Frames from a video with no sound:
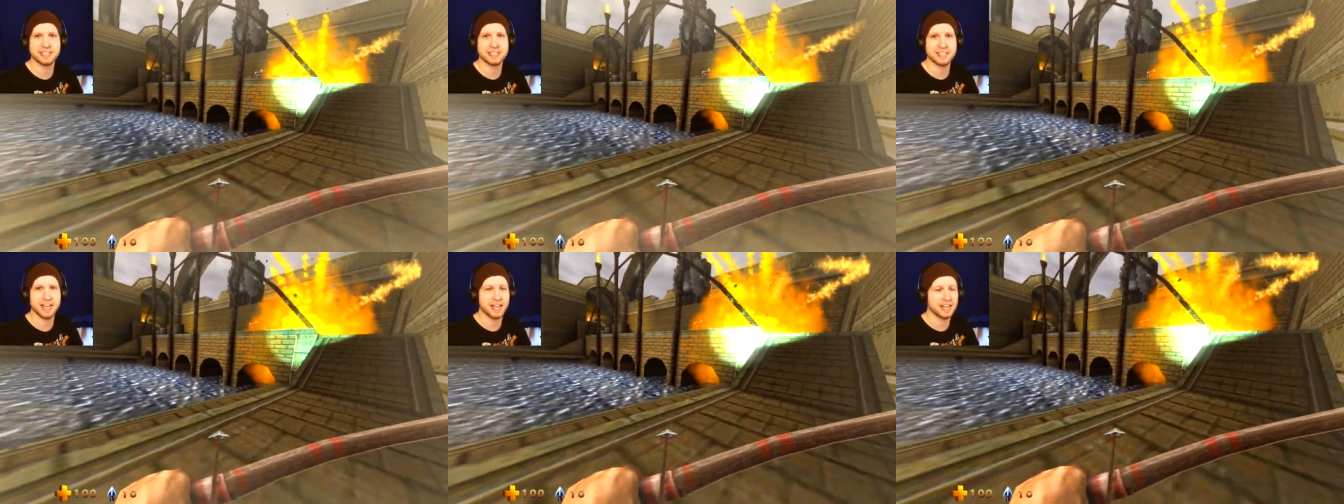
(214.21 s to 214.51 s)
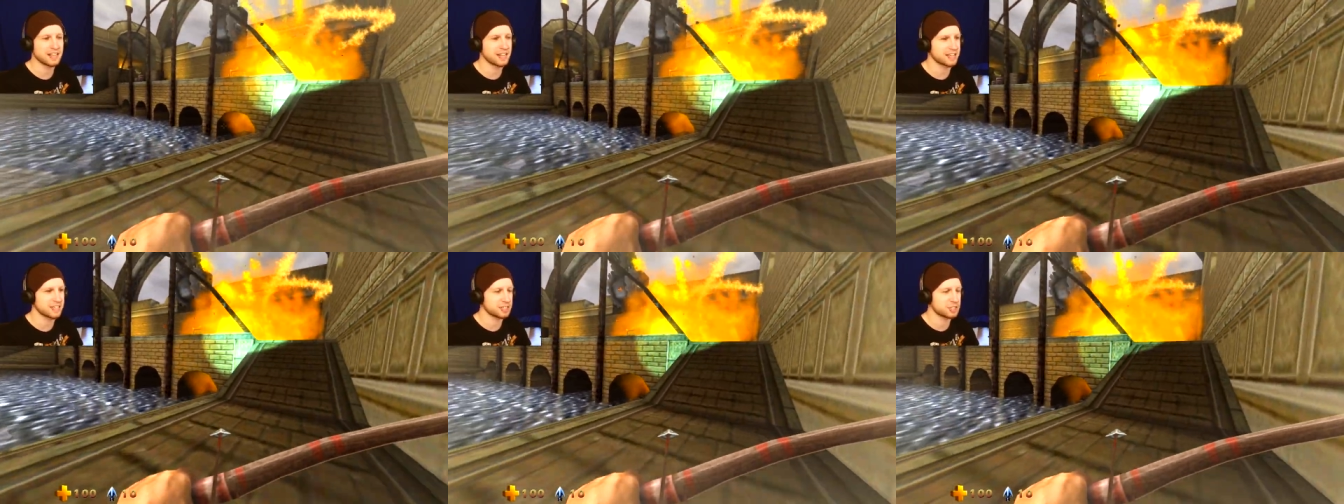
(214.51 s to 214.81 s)

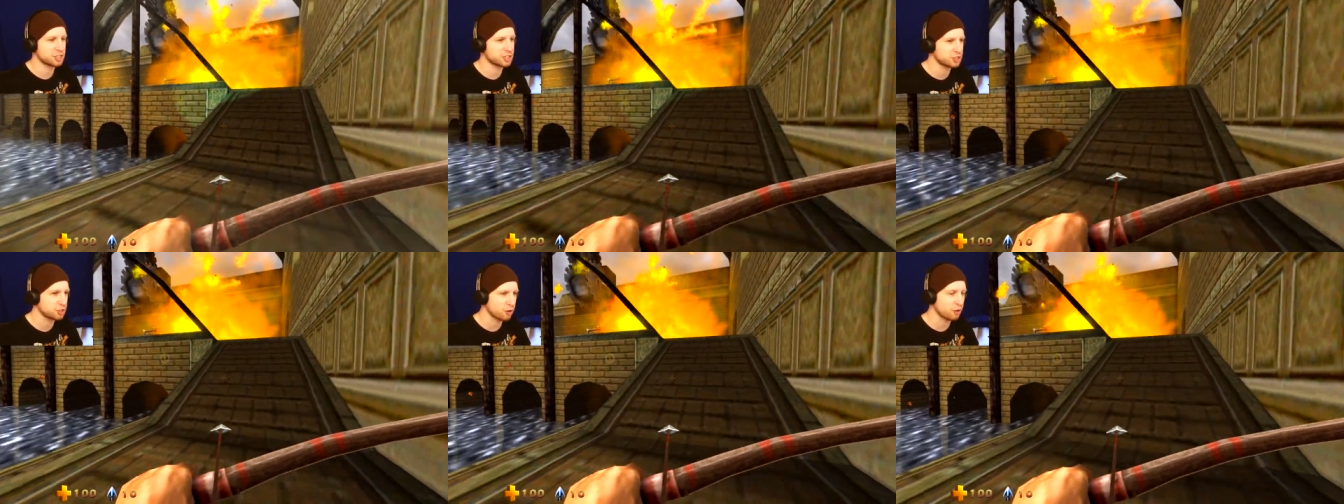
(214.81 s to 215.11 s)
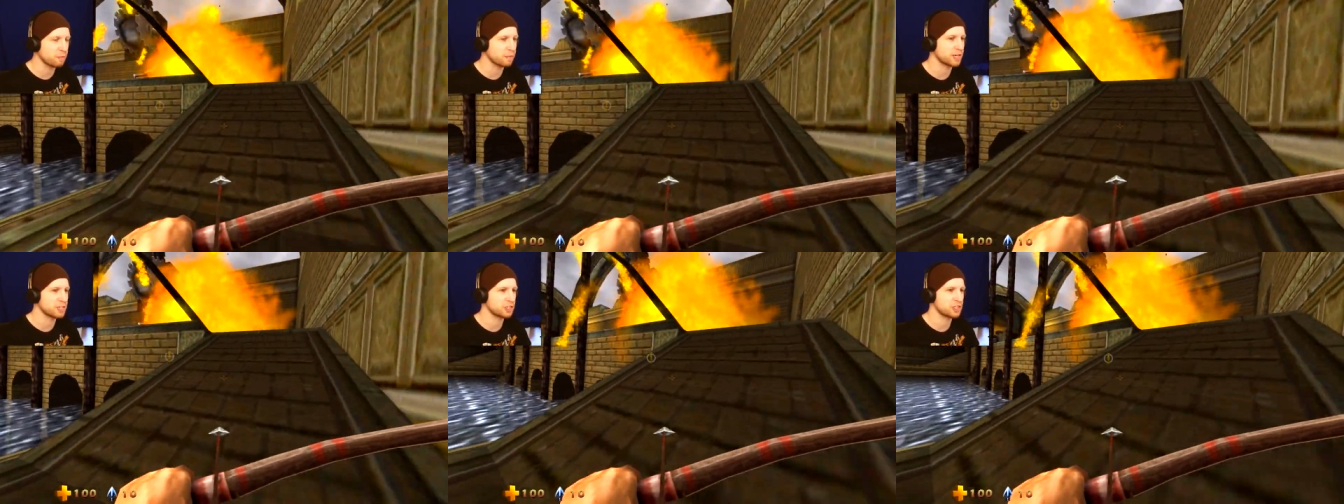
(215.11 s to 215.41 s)
say that
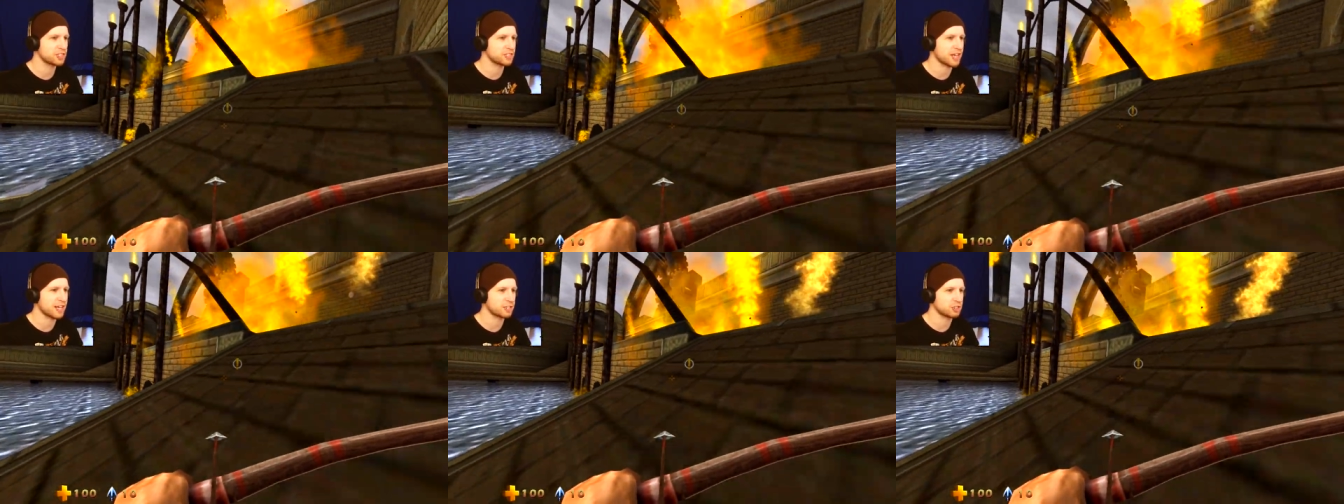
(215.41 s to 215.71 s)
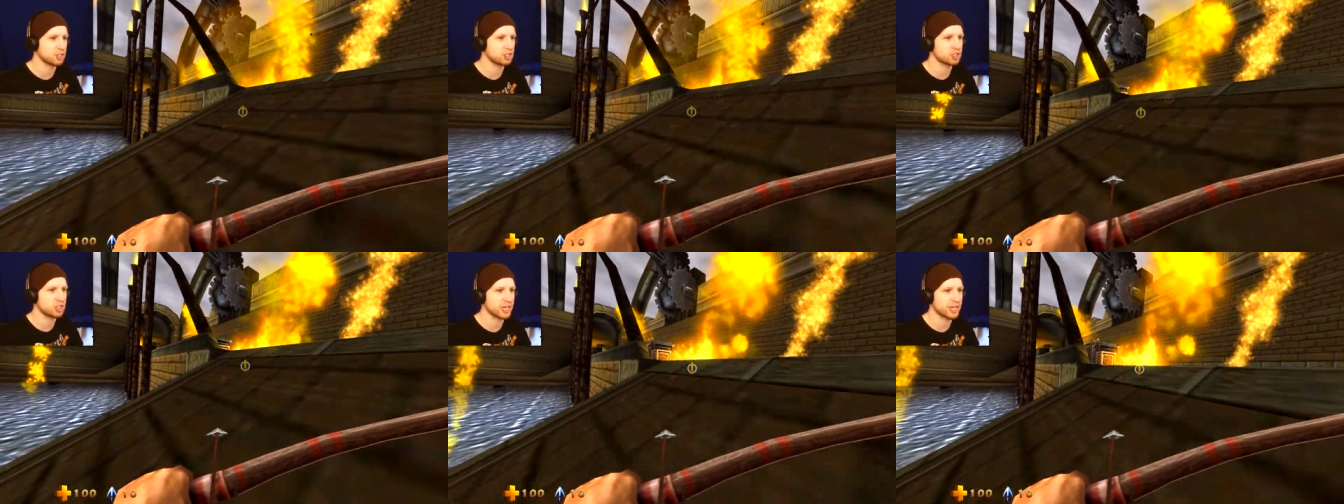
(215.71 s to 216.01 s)
so much has
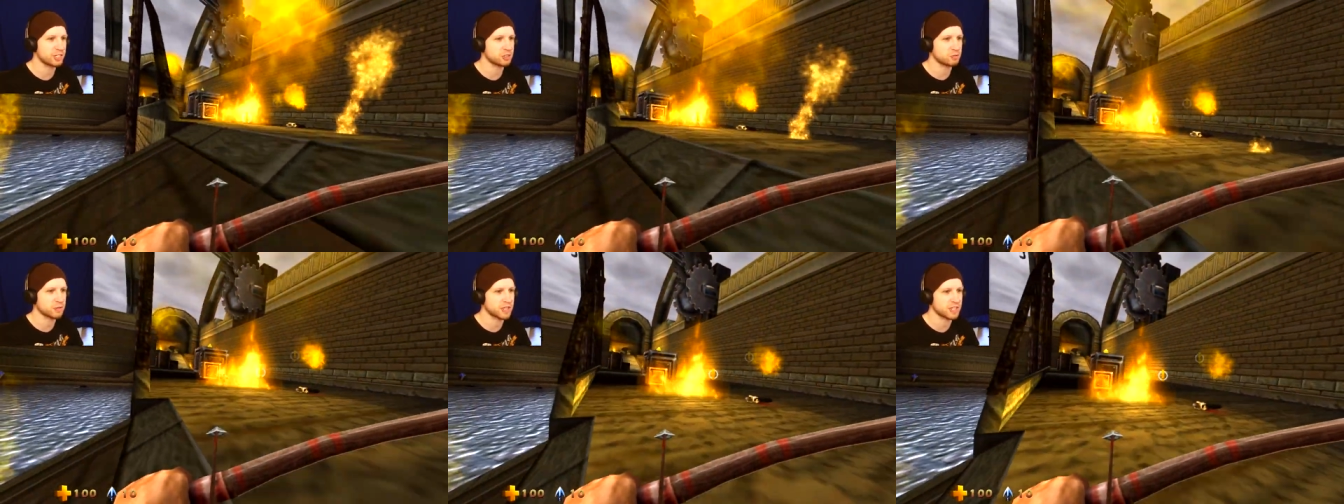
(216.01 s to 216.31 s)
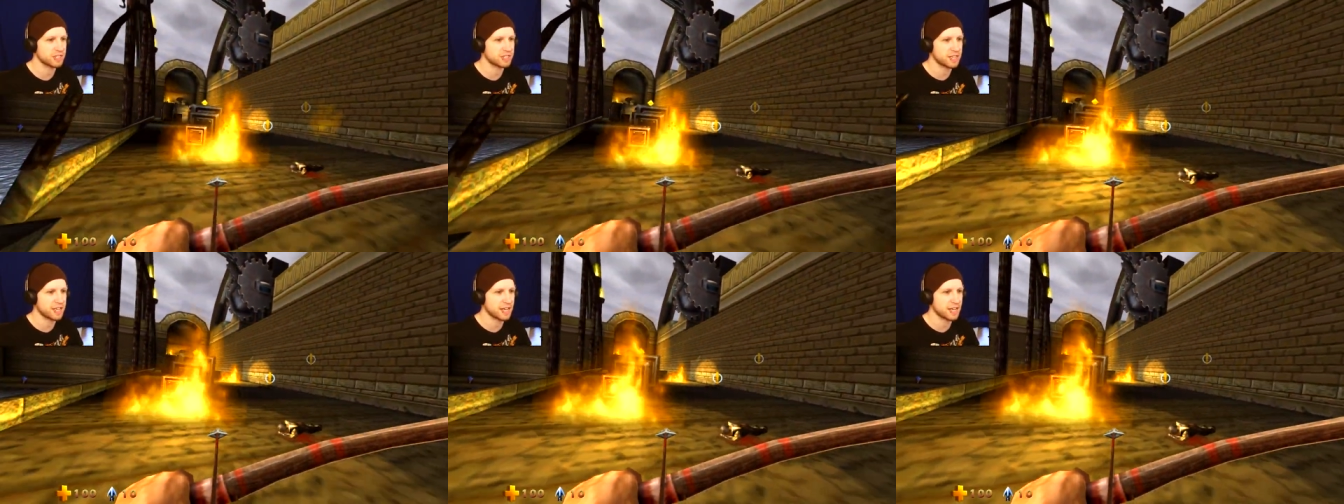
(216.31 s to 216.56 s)
actually changed with this